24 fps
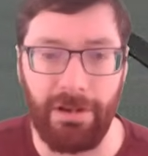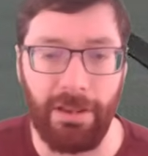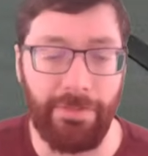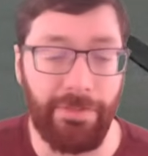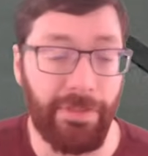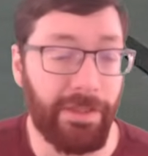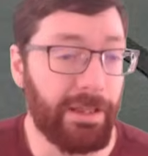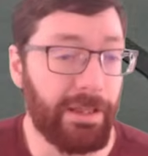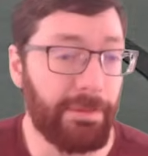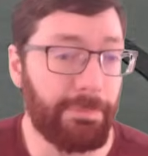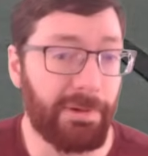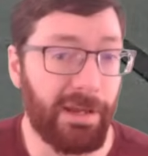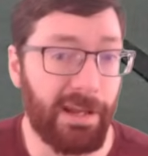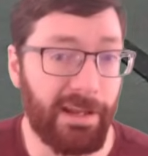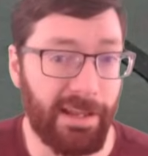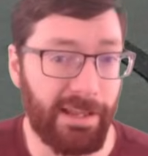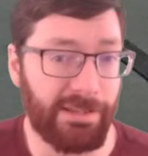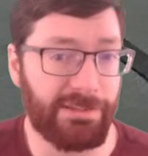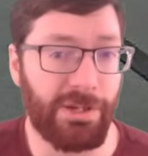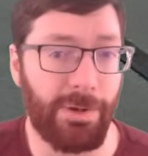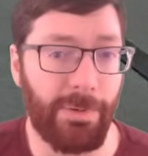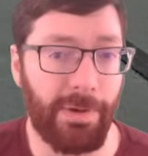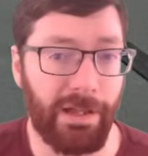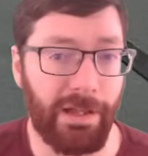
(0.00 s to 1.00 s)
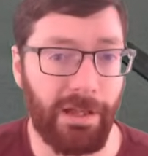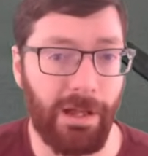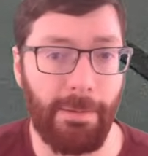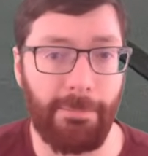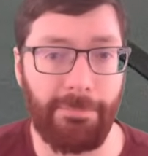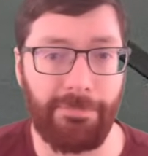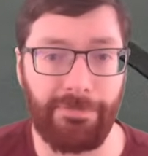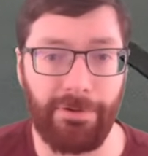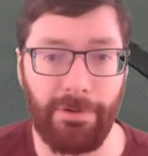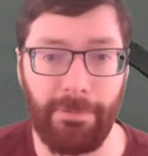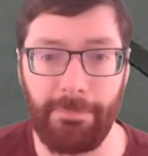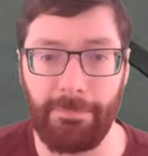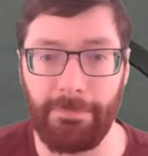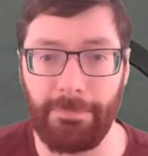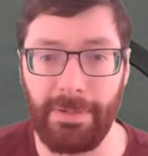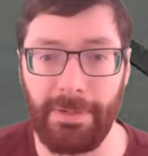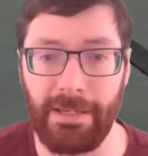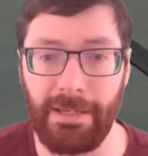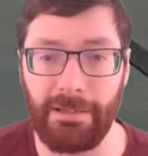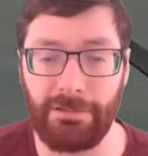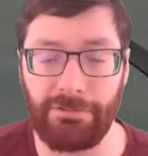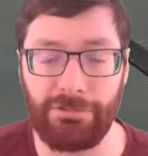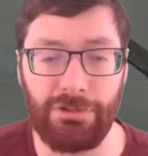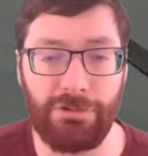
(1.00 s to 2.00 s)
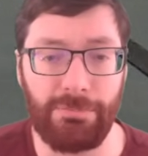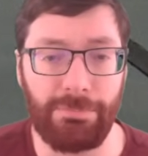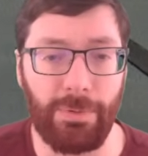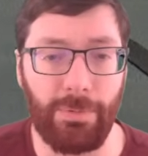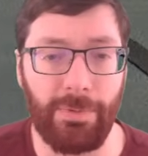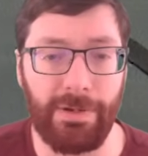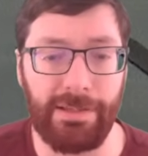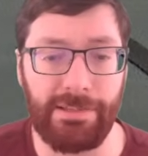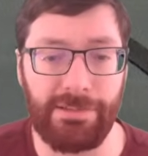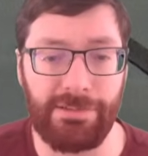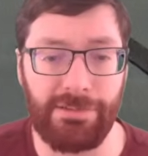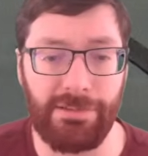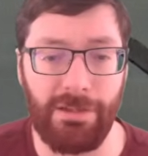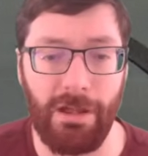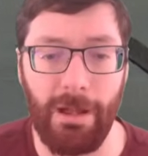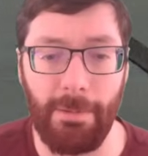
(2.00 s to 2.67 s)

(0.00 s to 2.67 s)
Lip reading: I think Branden has going up from being 2 points